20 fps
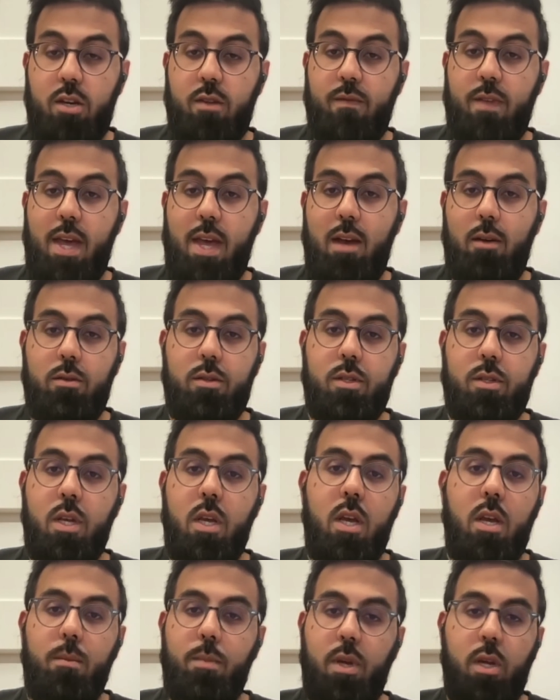of the house
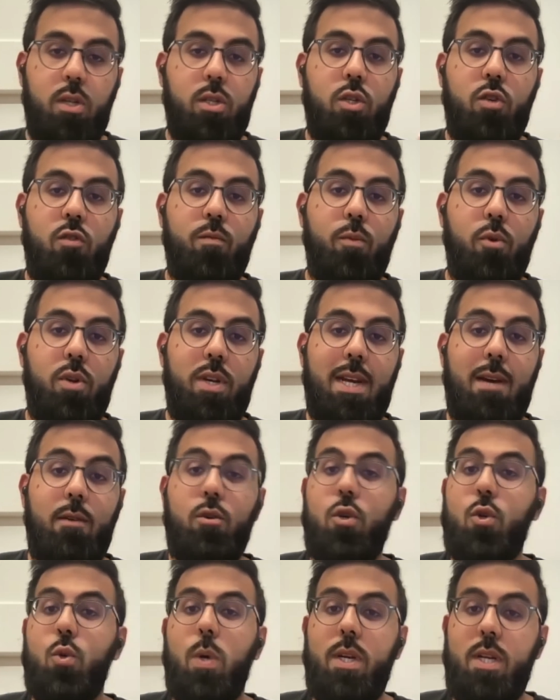because you've put
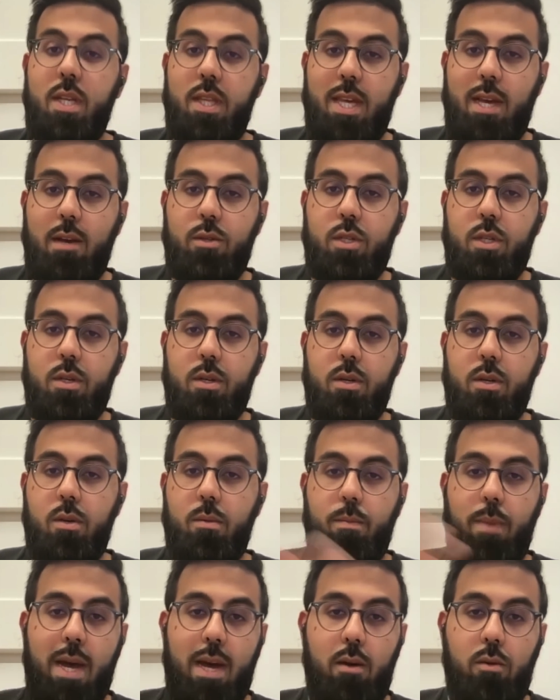down 20,000
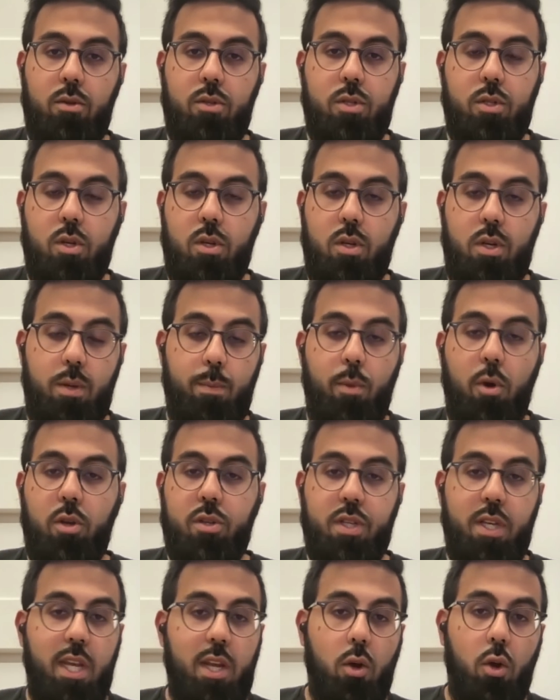pounds
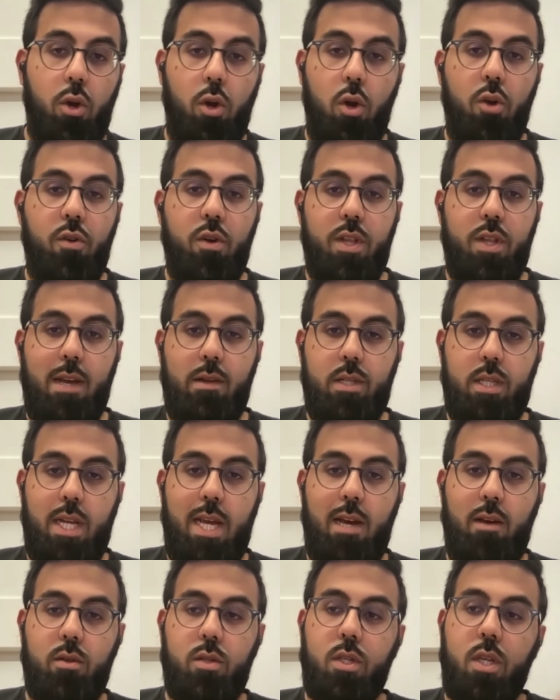deposit on a 100,000
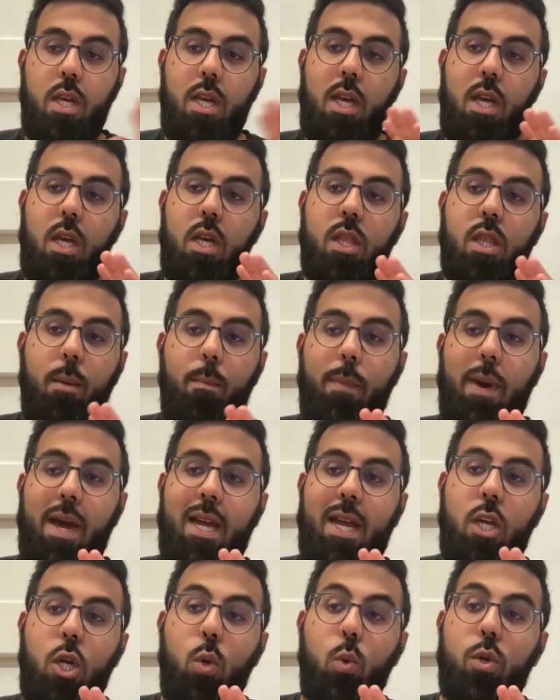house. The
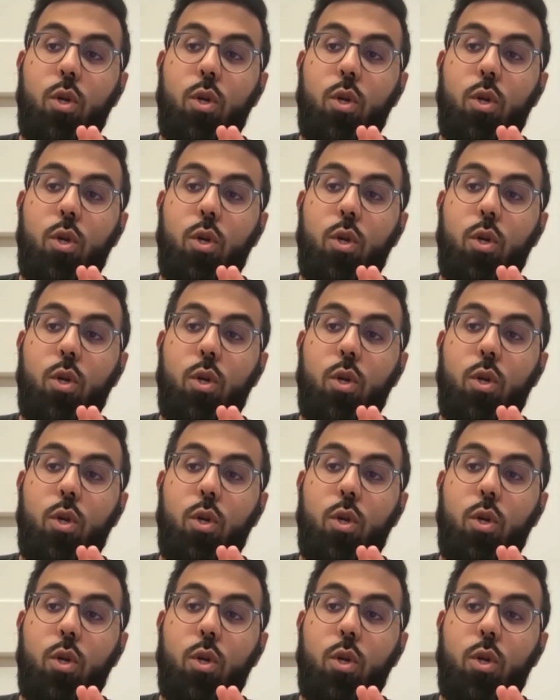bank